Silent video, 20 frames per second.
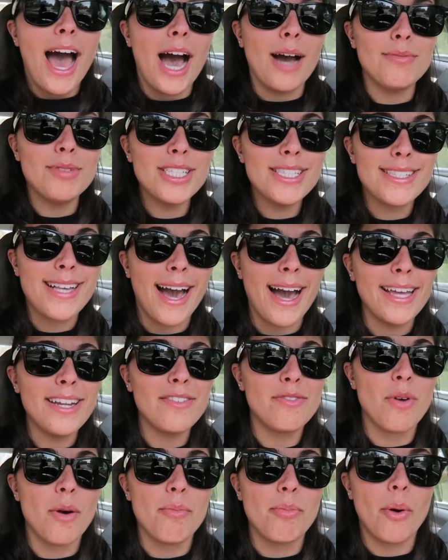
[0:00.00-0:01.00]
I'm just kind
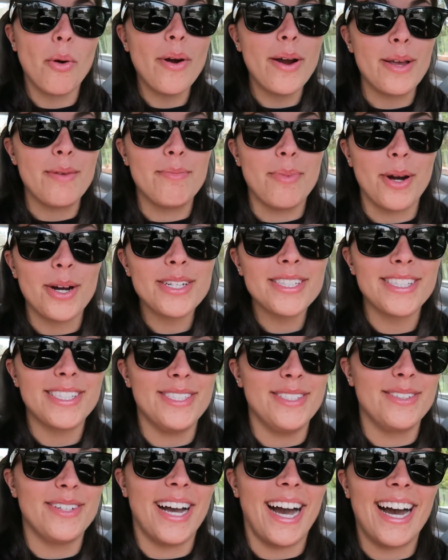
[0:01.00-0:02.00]
of a boring
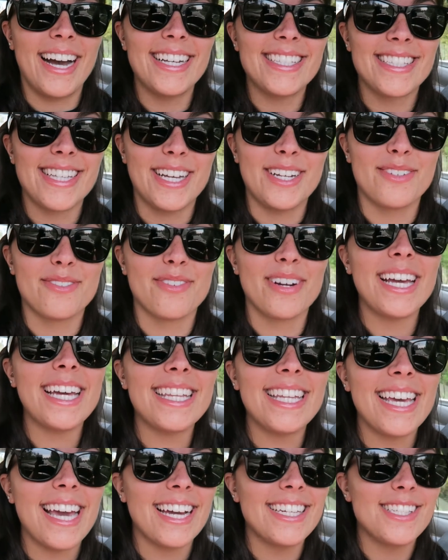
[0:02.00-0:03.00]
person, you guys. Like
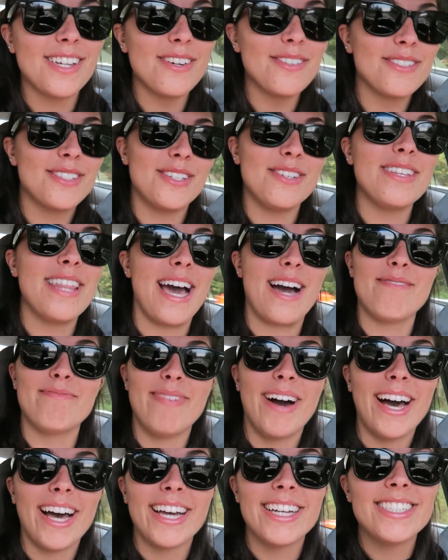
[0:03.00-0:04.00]
really, I don't do that
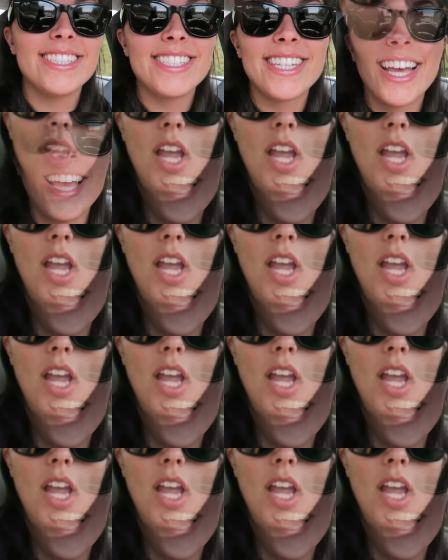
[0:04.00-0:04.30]
much.